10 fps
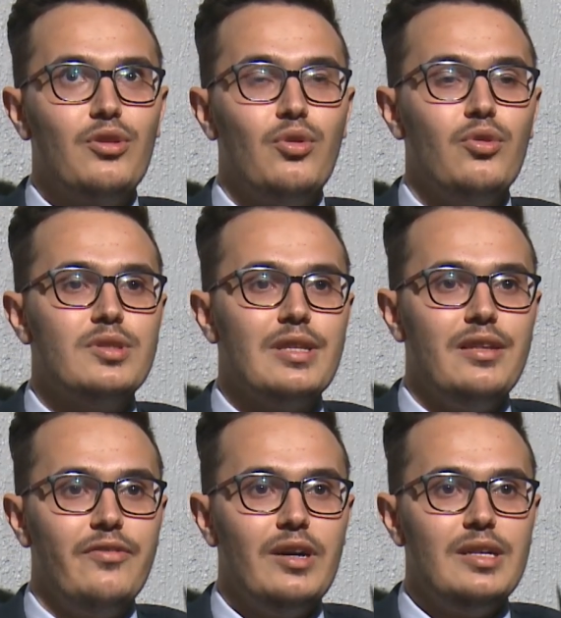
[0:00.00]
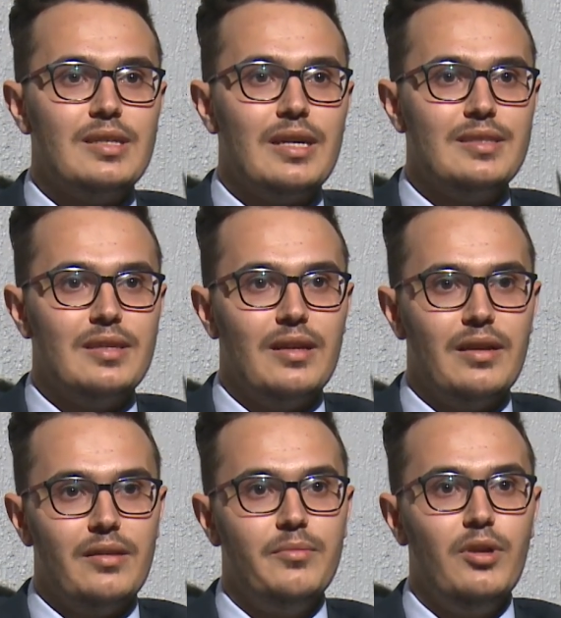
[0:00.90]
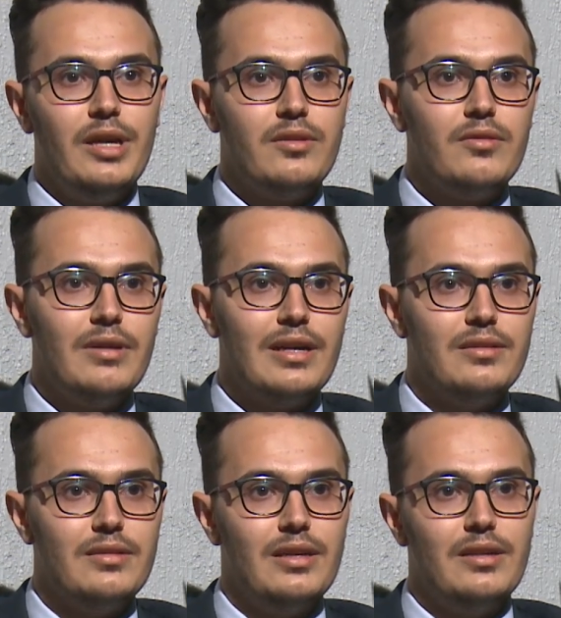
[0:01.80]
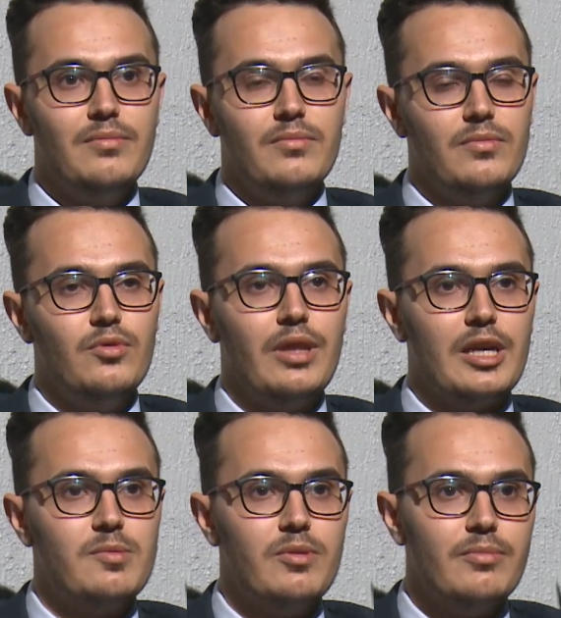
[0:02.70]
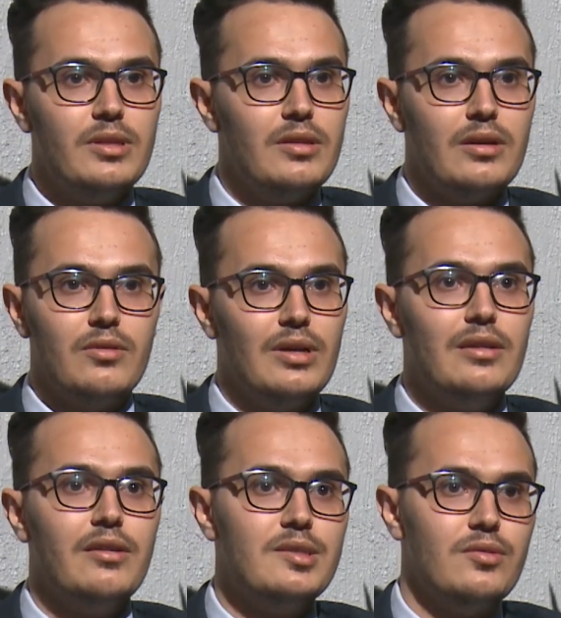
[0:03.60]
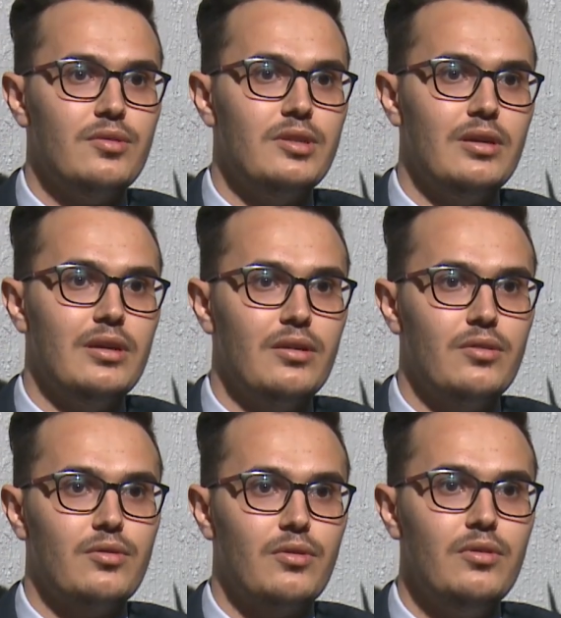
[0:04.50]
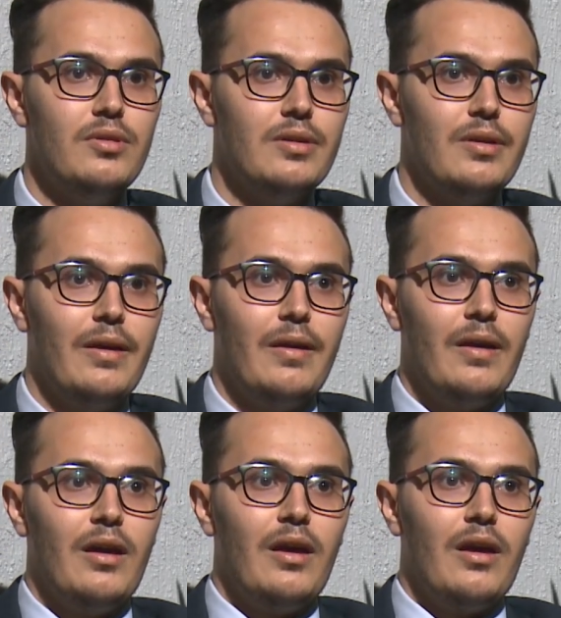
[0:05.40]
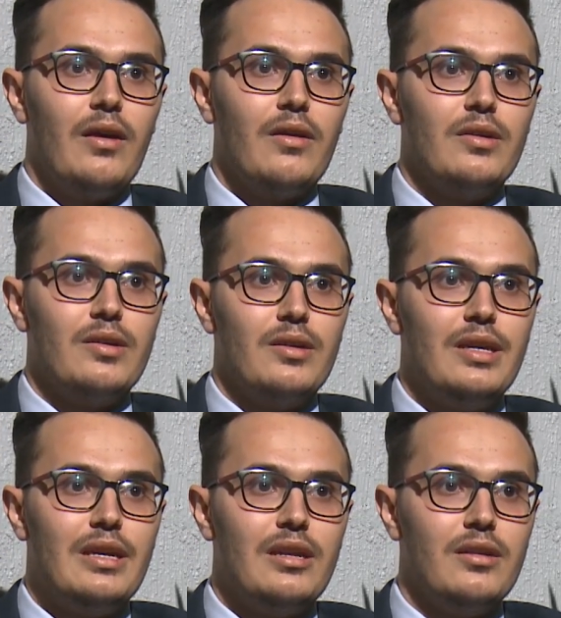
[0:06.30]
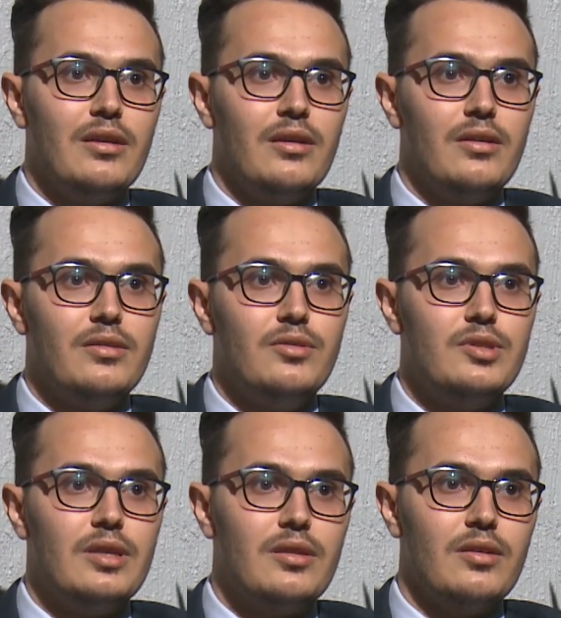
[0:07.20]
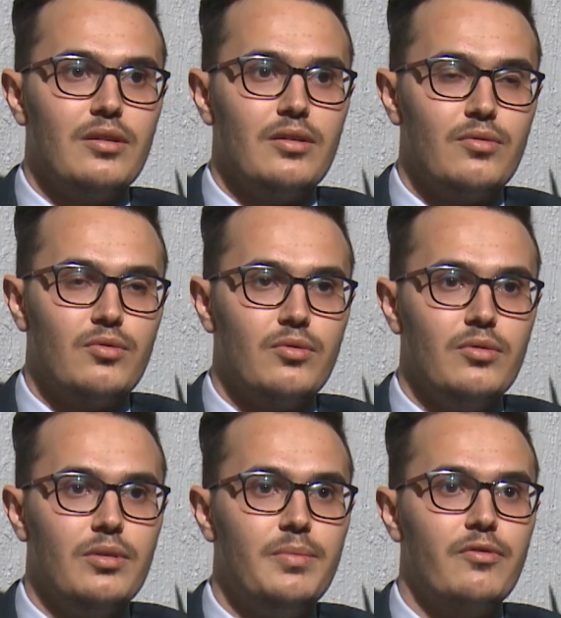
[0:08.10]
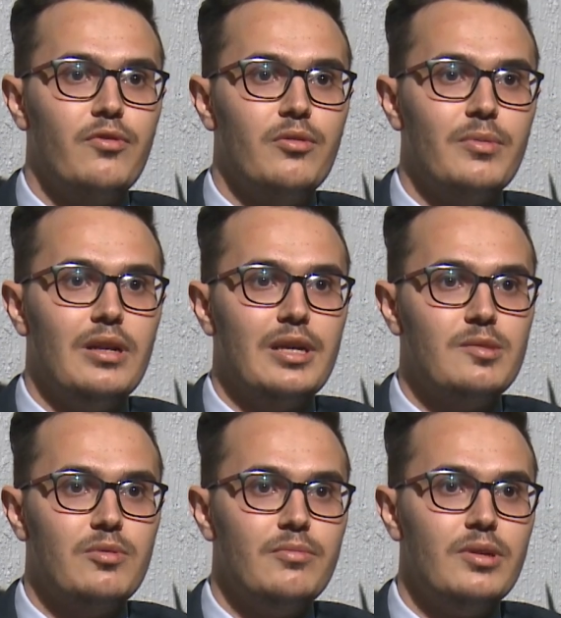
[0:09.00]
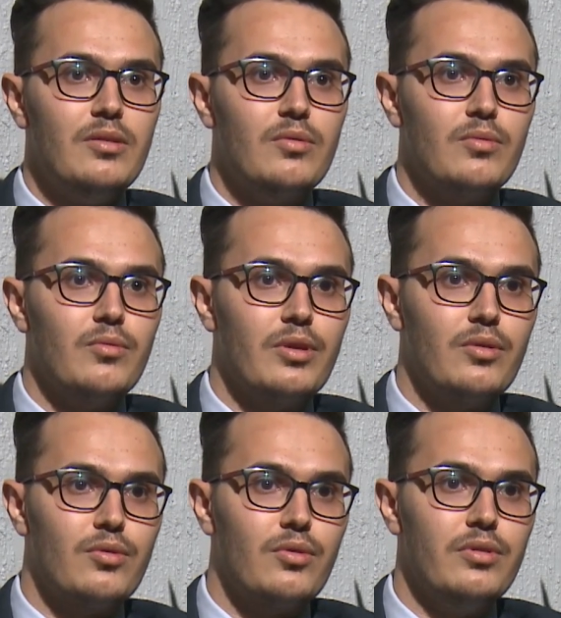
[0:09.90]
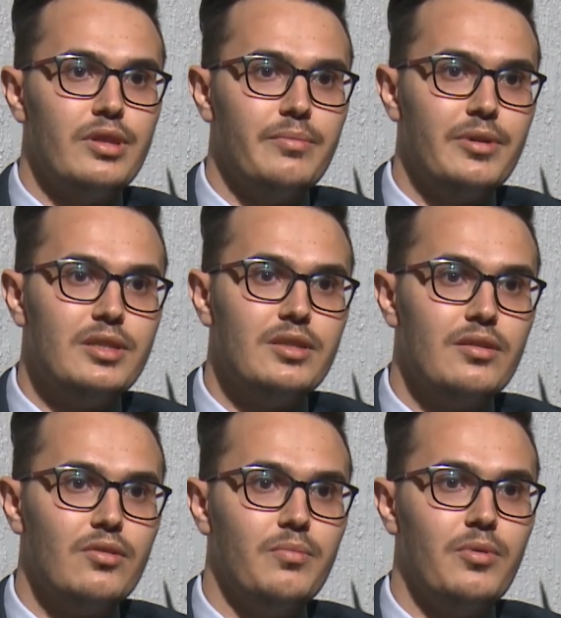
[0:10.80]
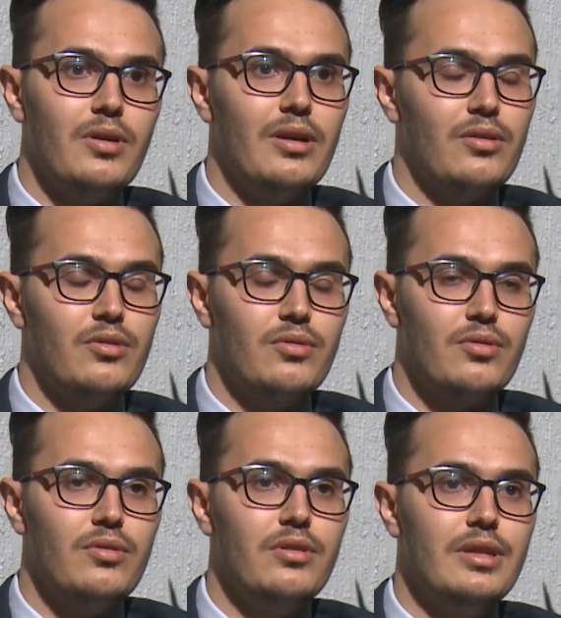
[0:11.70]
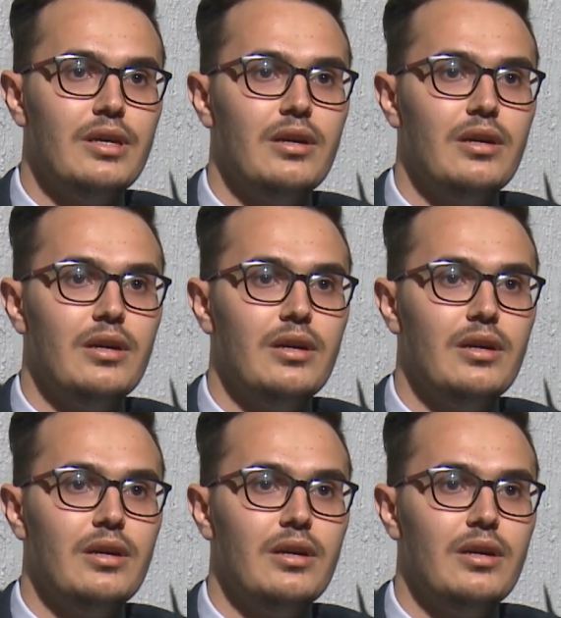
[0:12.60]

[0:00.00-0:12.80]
use the device as an emulator and do the experiment under his control. He can use it to perform an experiment with controlled temperature, controlled